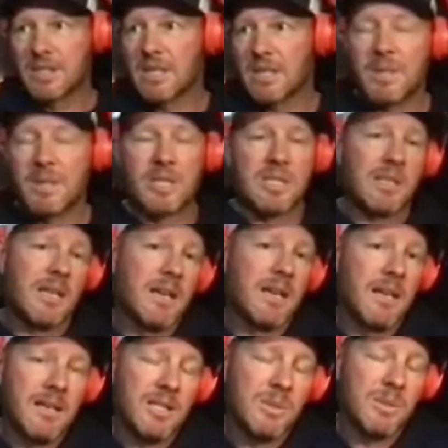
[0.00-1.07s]
going to be
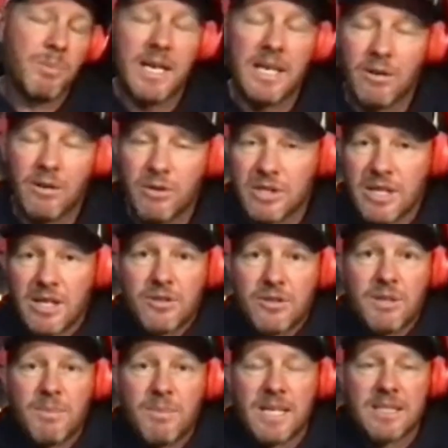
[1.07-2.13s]
a spread in Cross
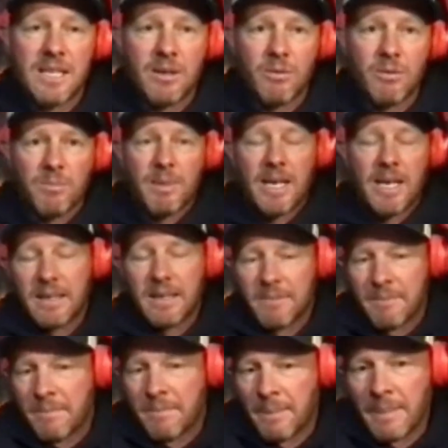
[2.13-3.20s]
Country magazine all about it.
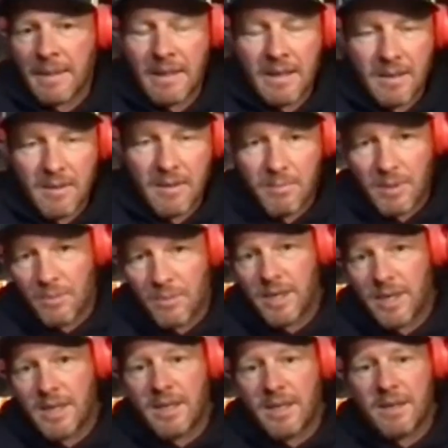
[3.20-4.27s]
But
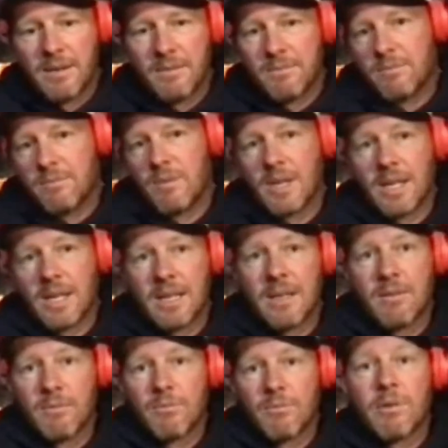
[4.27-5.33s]
we're
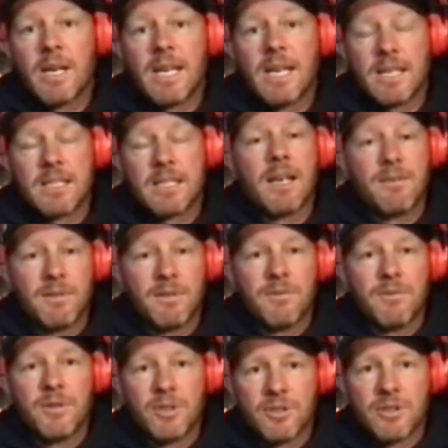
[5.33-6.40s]
really excited for
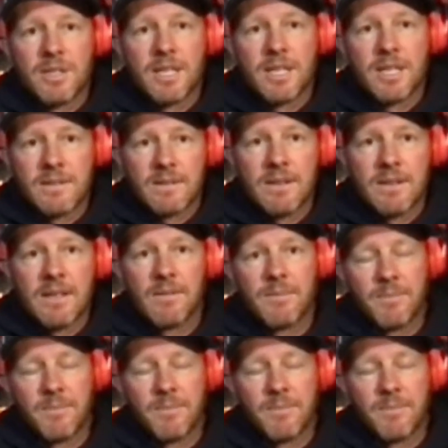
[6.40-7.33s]
the future of this, you know.